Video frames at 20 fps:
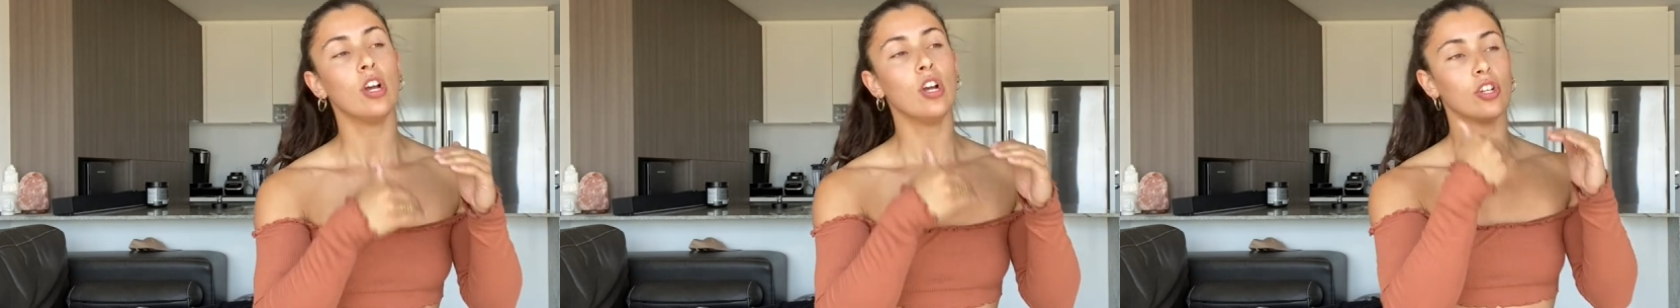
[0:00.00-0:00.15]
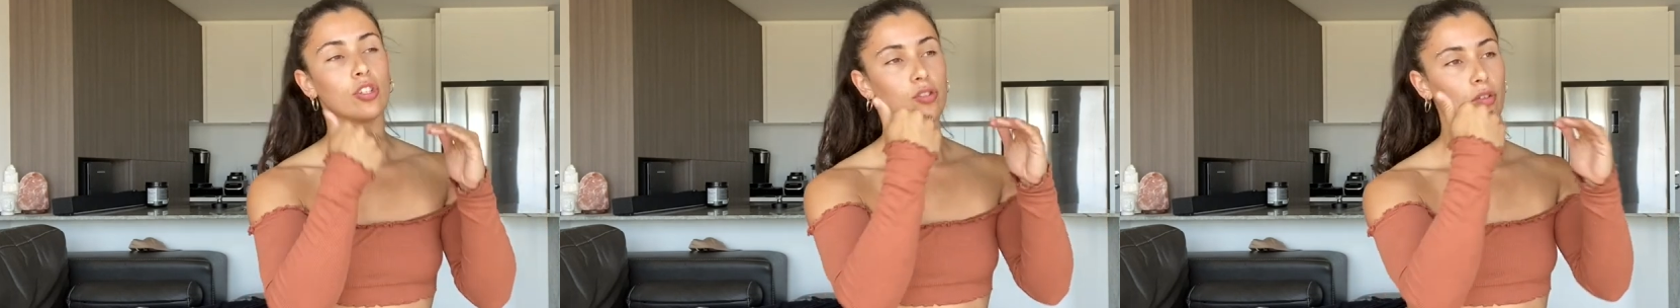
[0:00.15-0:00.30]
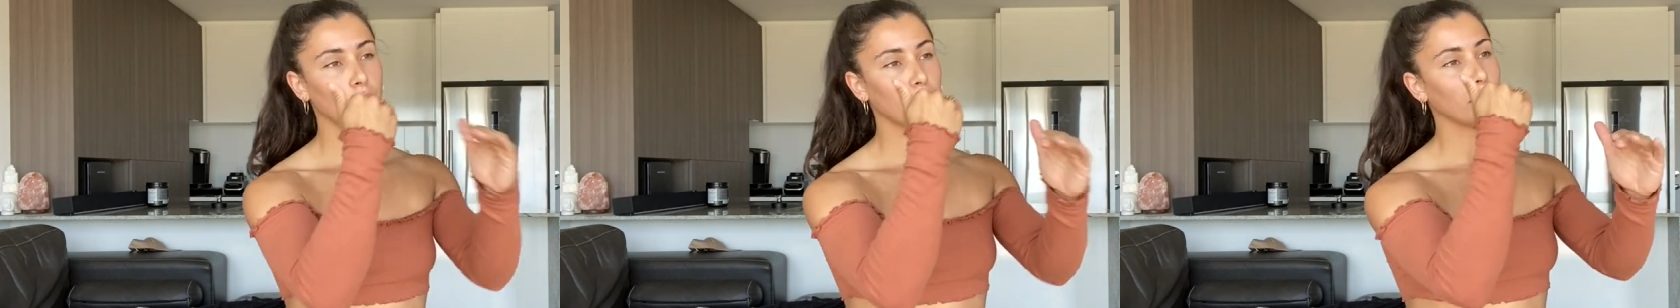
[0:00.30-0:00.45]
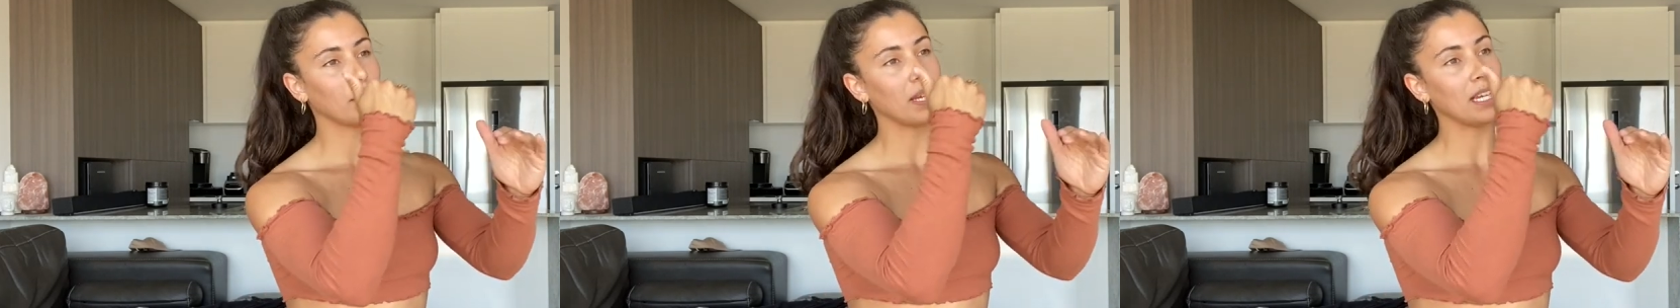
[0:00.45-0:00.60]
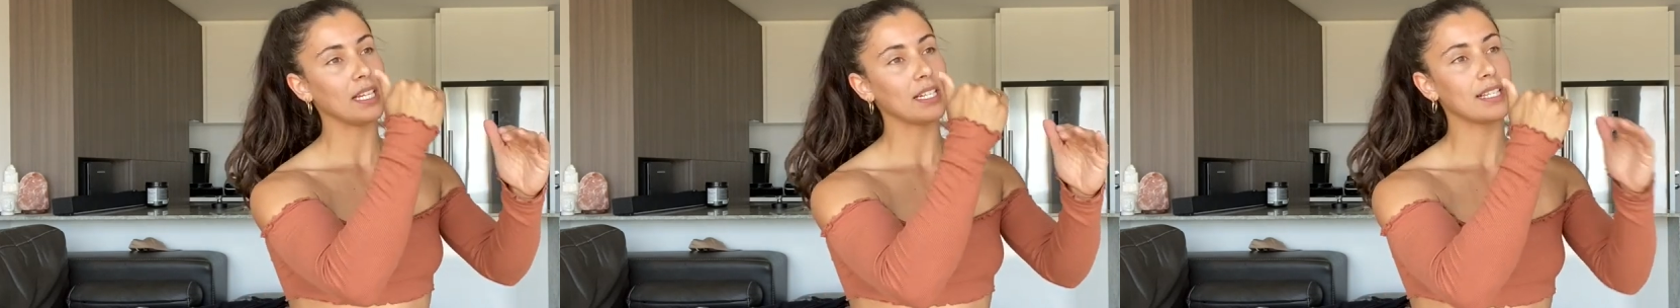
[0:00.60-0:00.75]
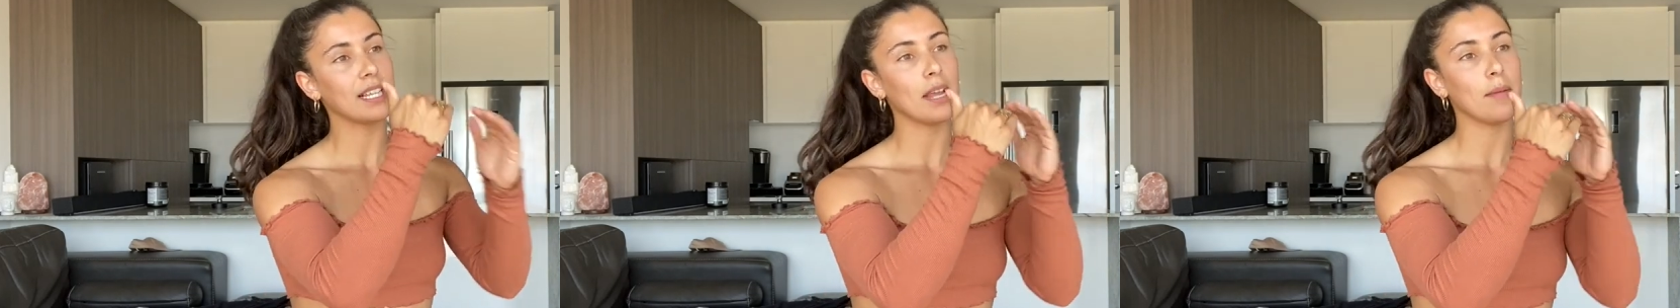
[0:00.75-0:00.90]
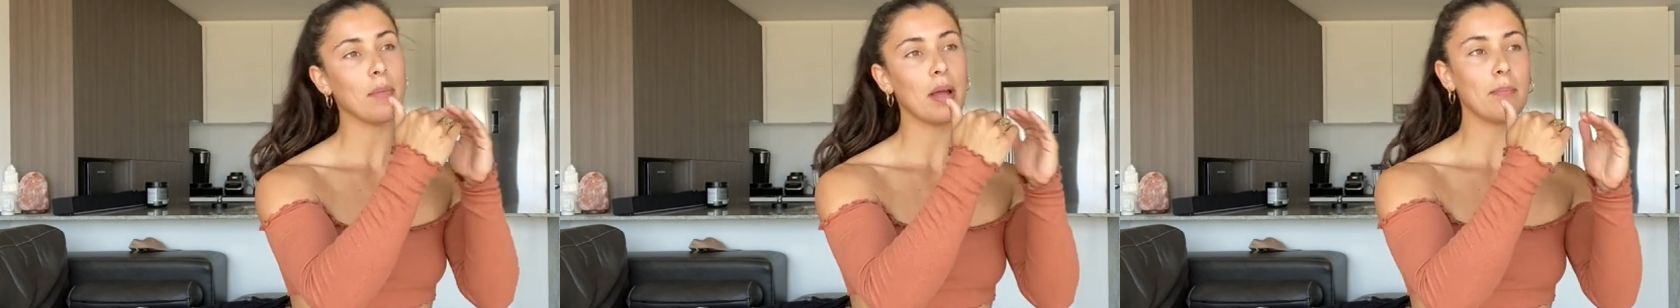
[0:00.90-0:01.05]
So for me,
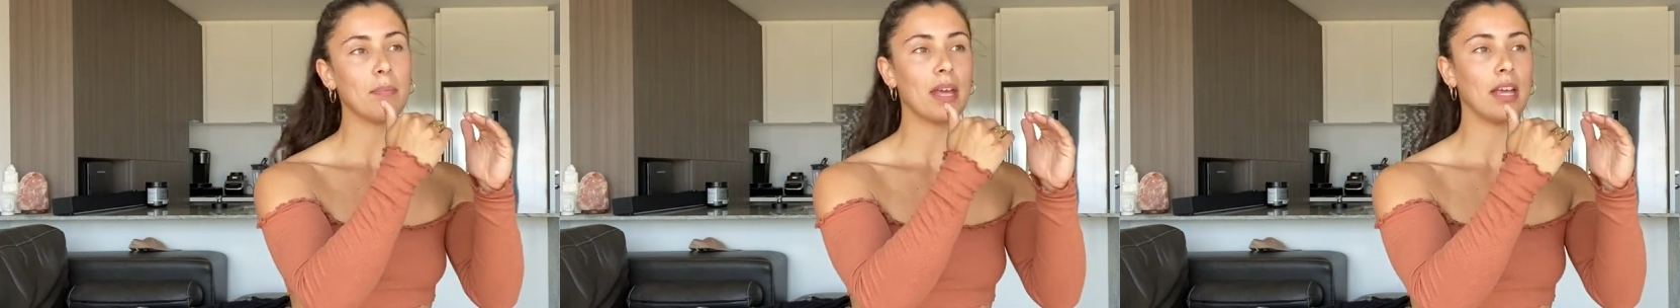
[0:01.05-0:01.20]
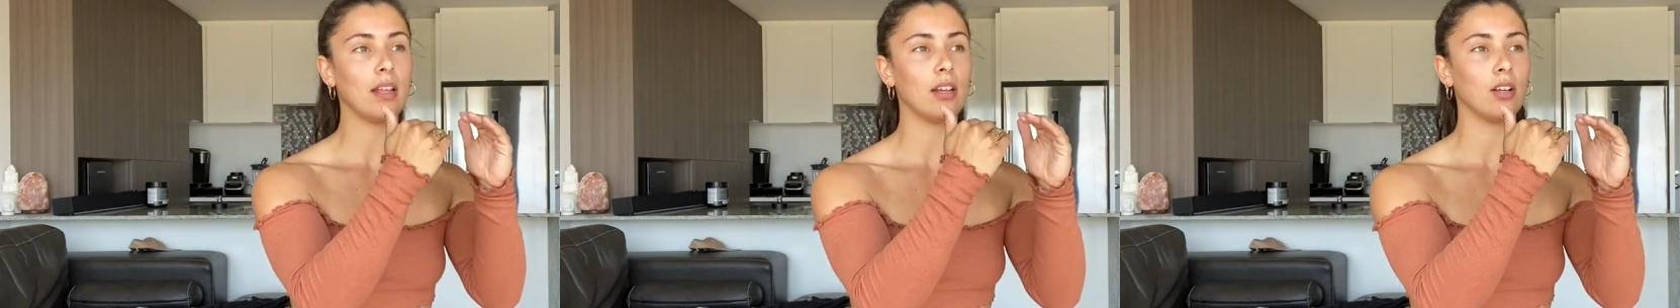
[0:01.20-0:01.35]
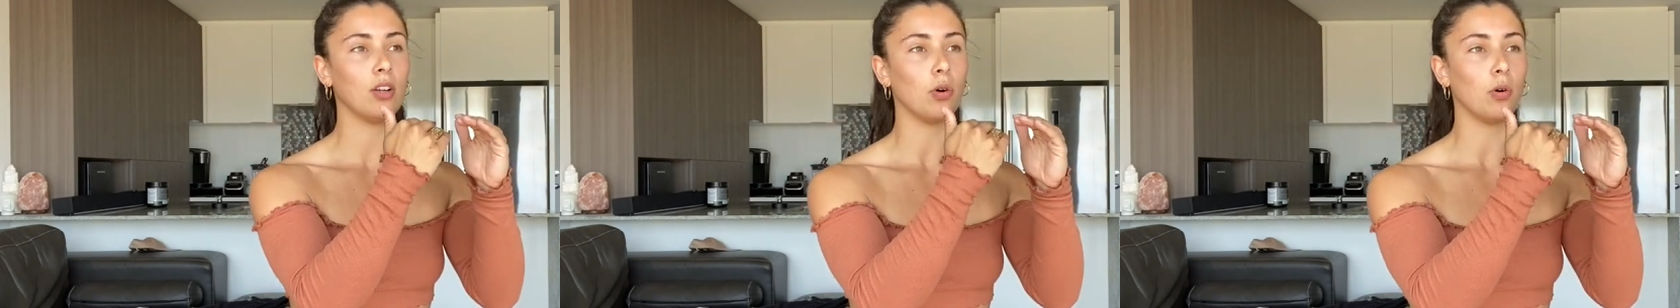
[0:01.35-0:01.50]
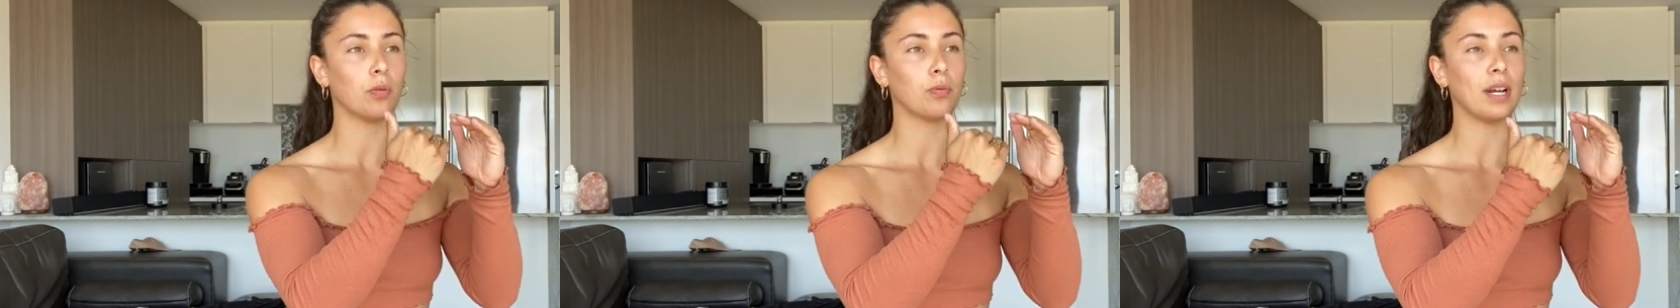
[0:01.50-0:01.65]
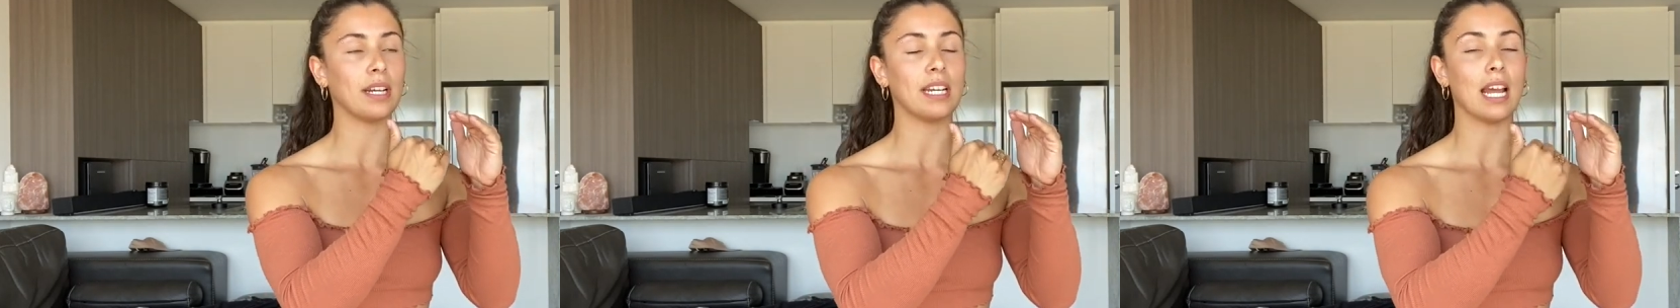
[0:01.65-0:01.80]
say my main goal right